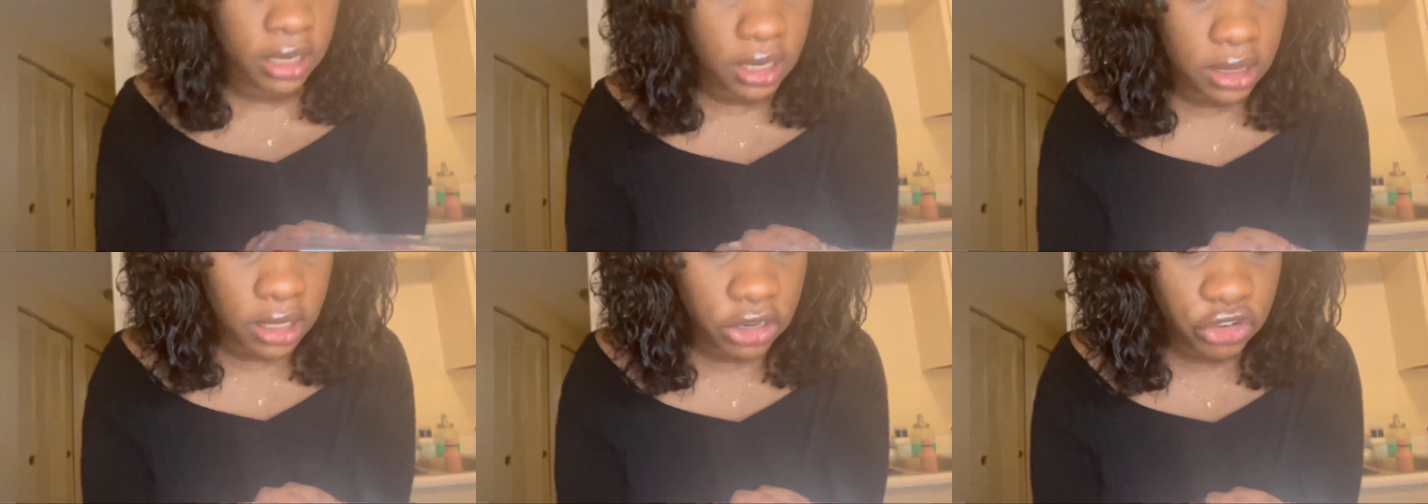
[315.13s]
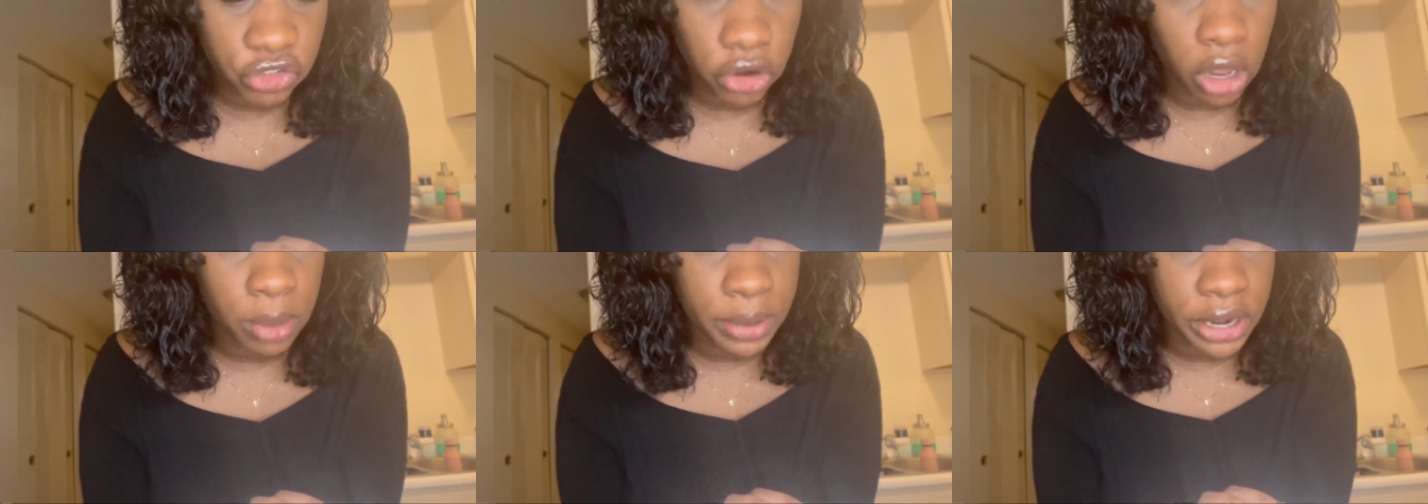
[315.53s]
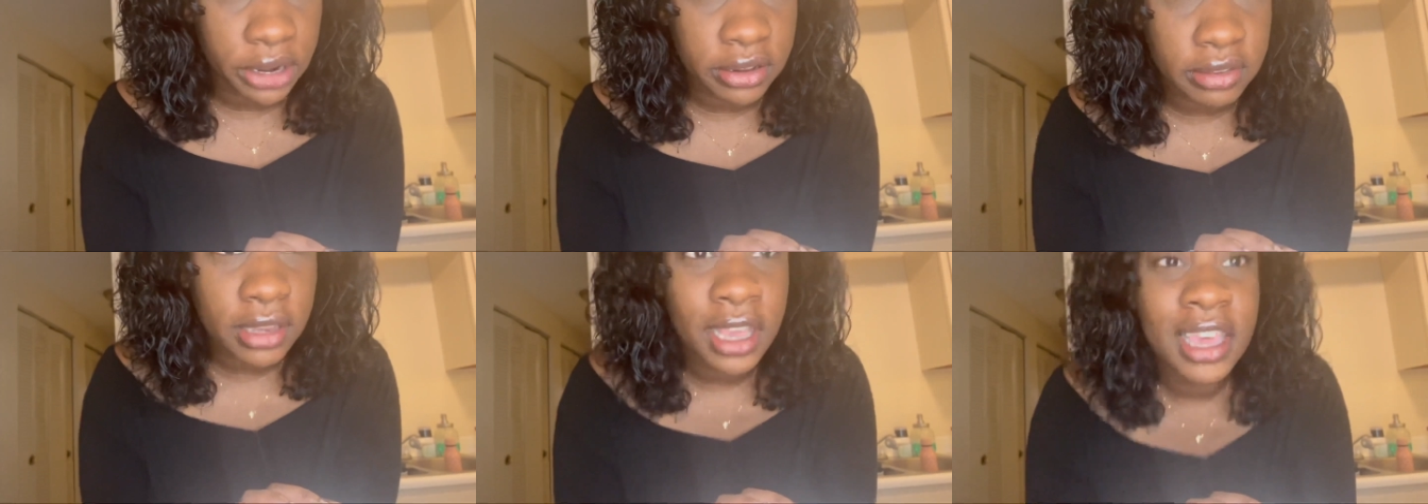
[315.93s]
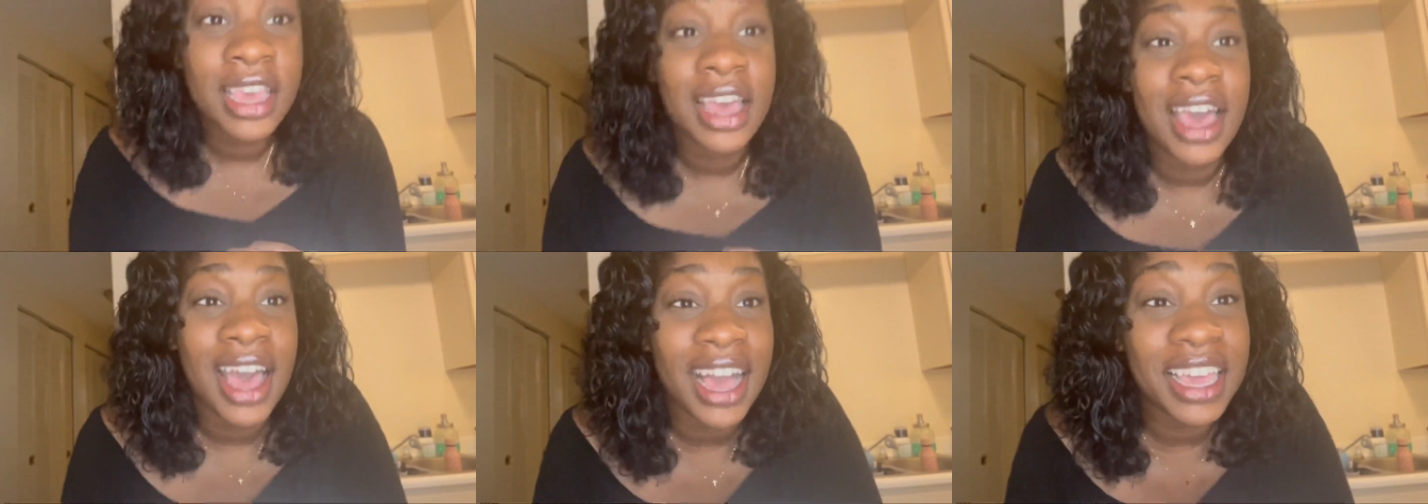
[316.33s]
at these strawberries.
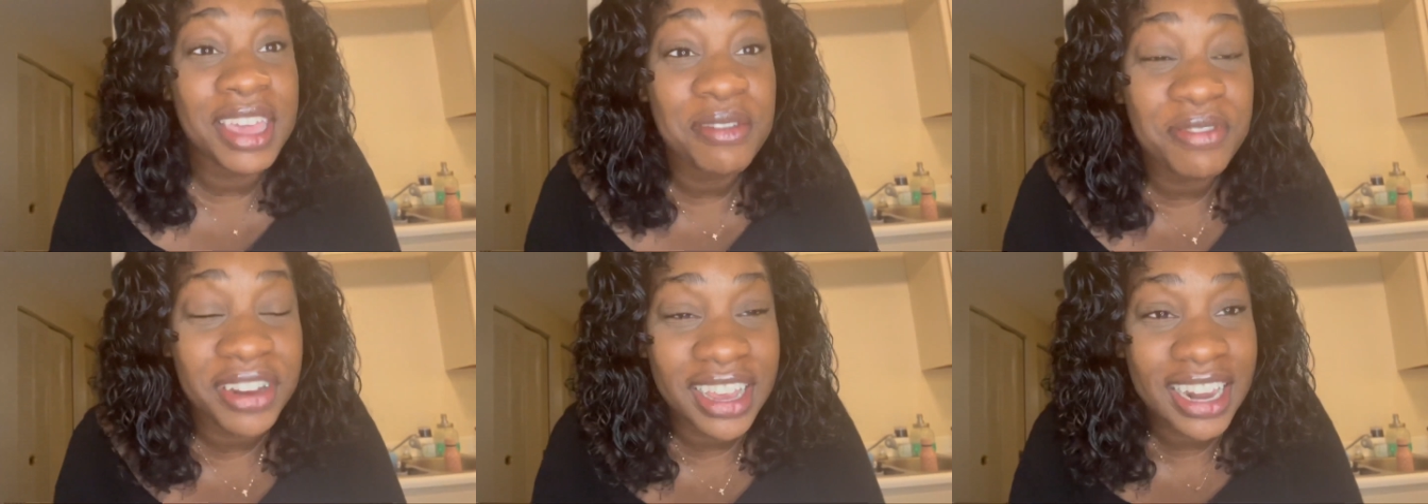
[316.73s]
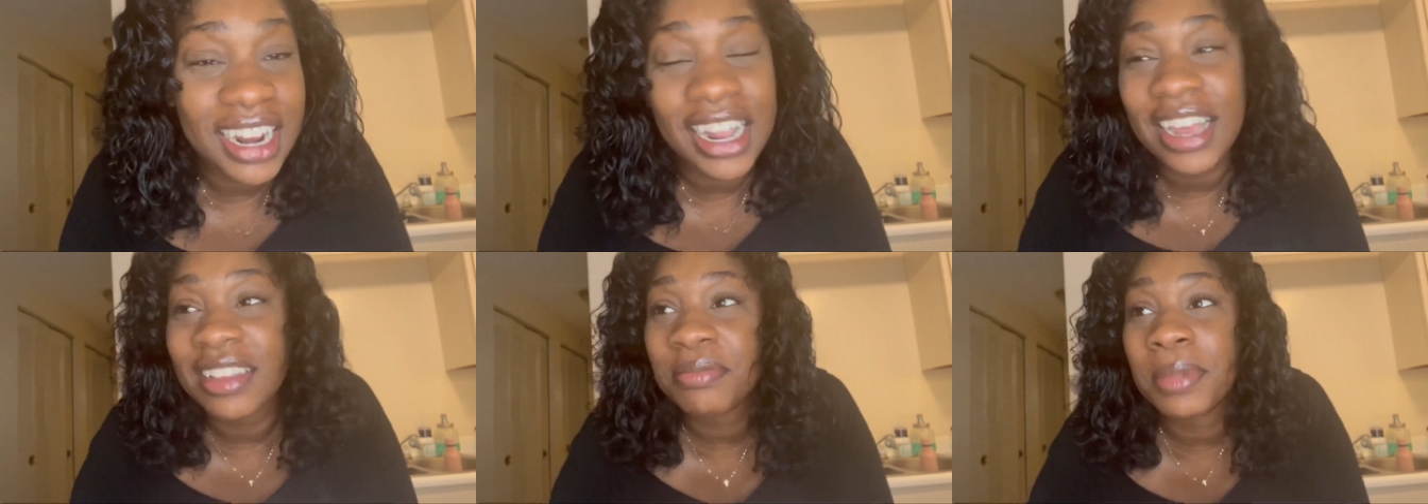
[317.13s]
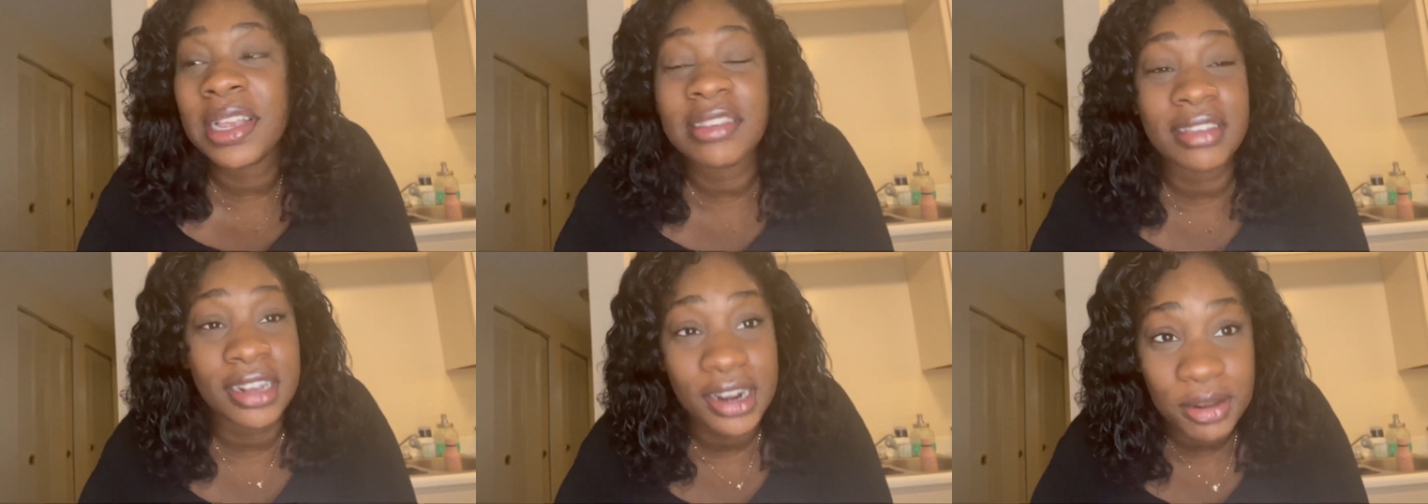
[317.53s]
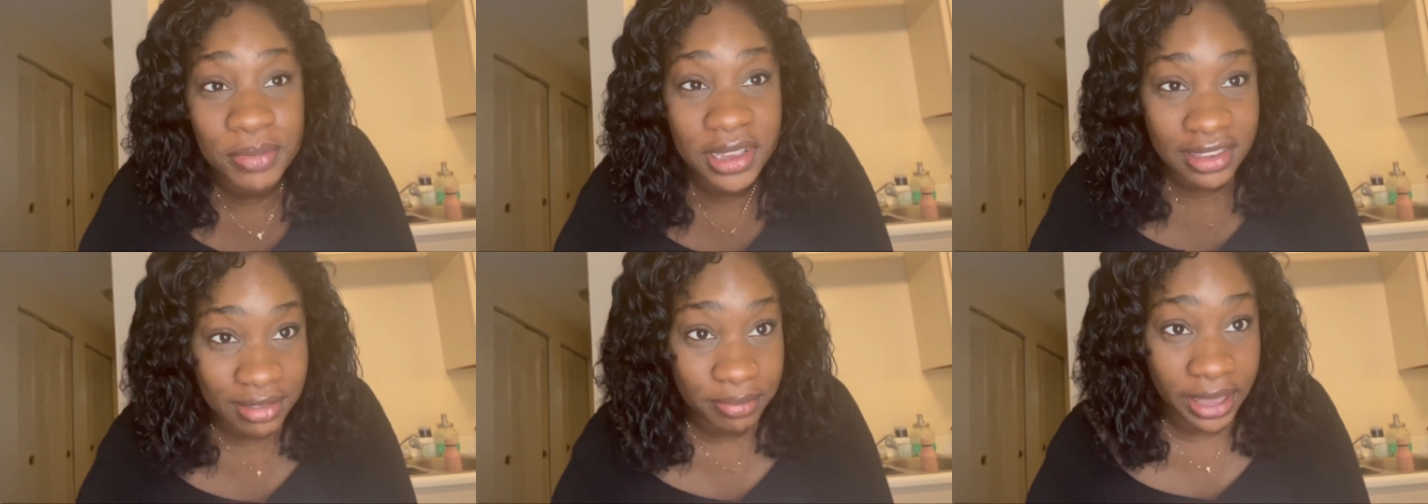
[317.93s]
I keep forgetting, guys. My setup
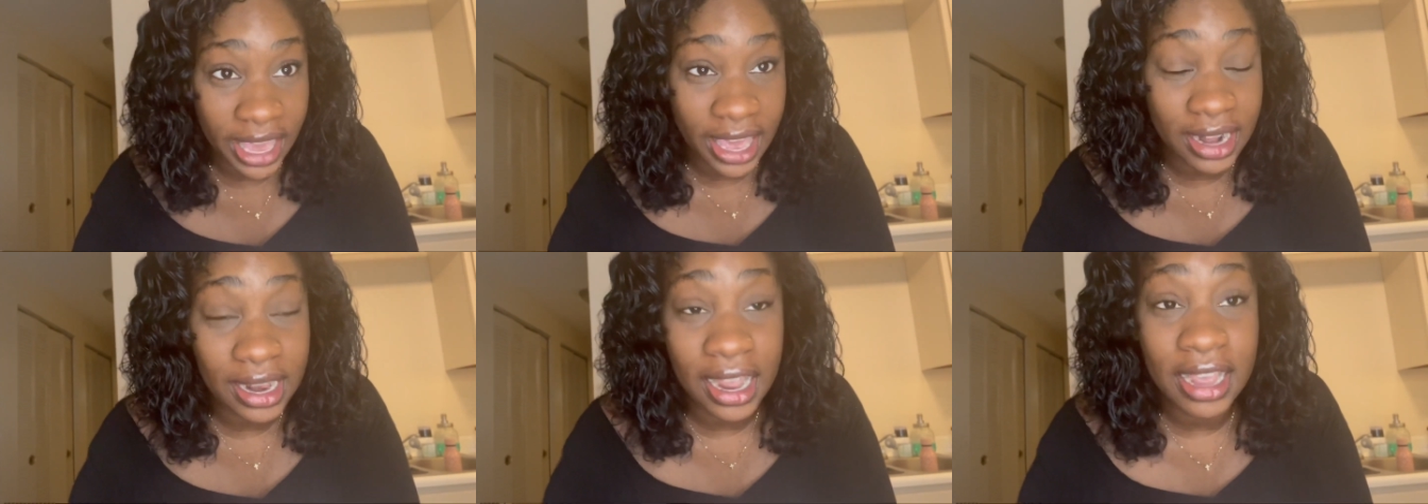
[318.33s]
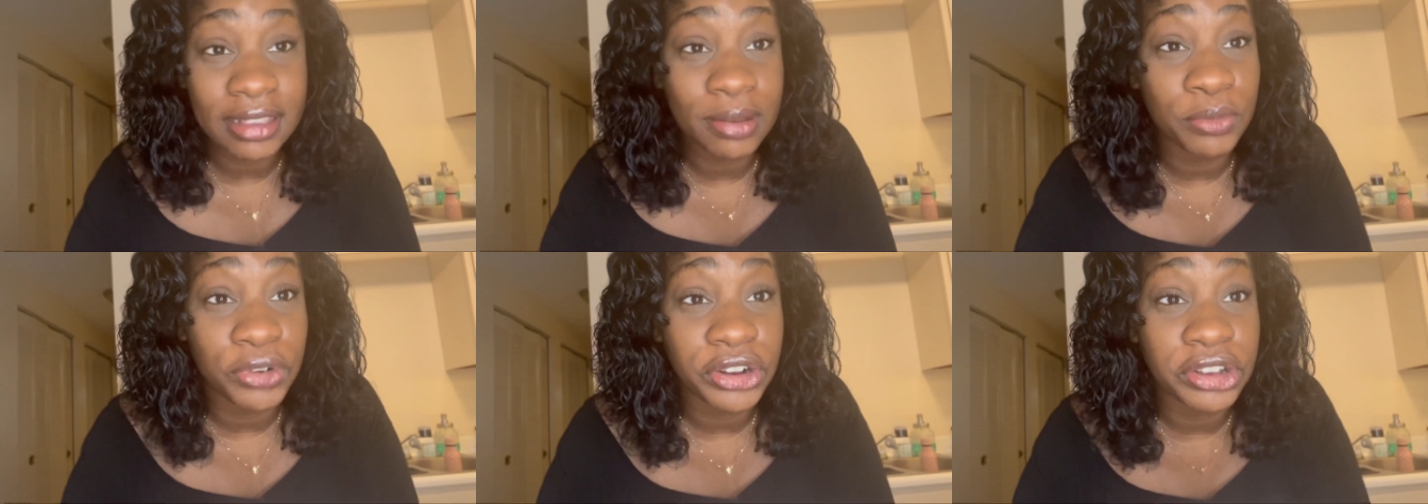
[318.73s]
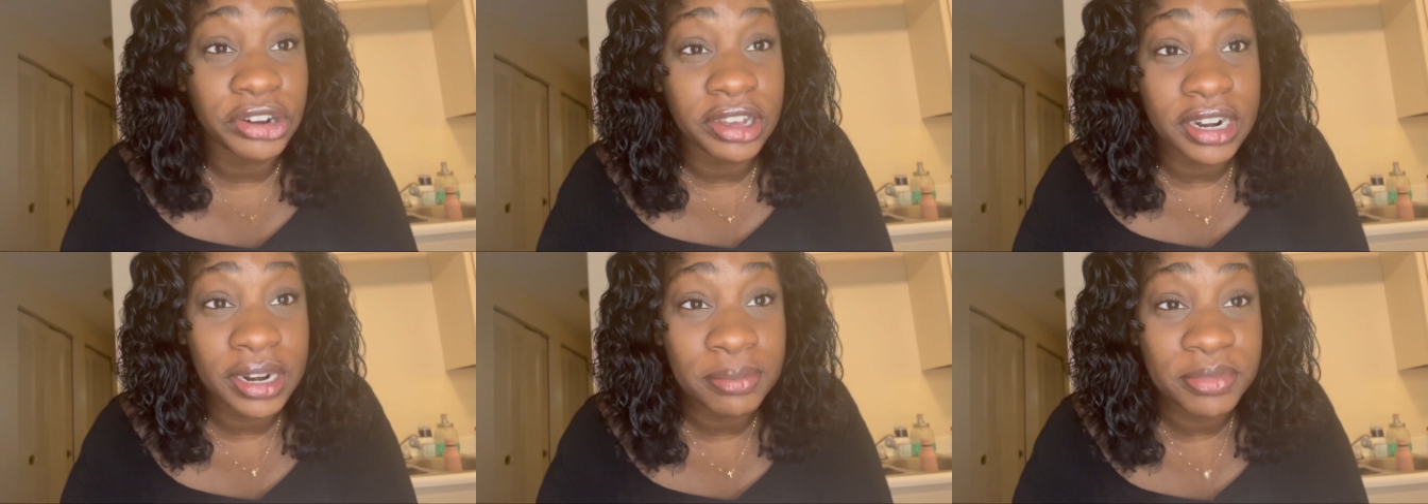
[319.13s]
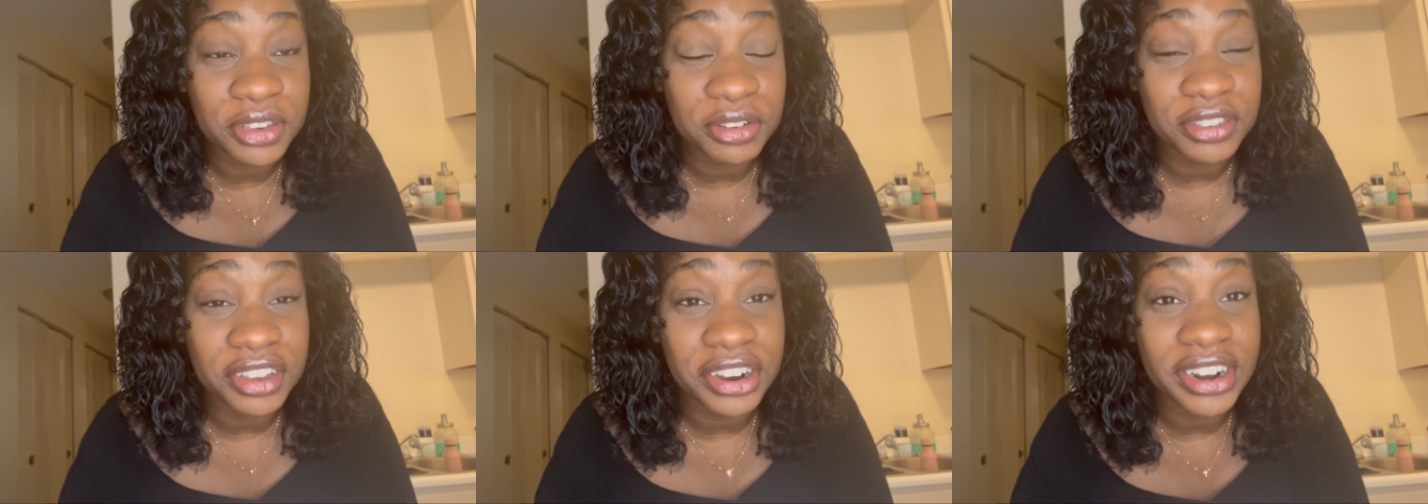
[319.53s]
is bad, guys. I'm working on it. I'm so
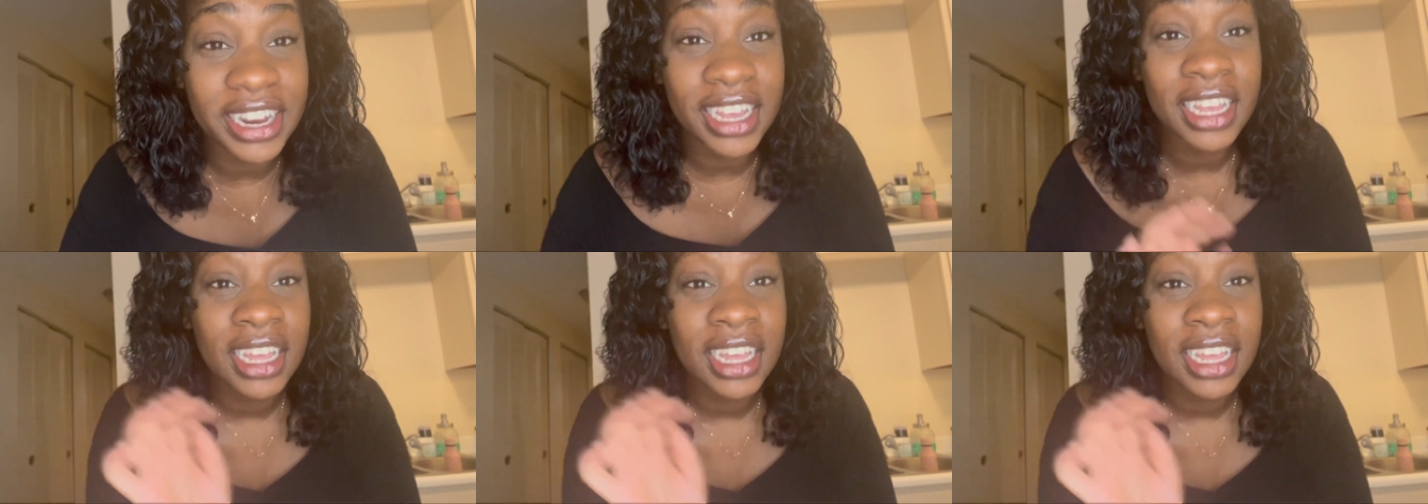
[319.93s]
sorry.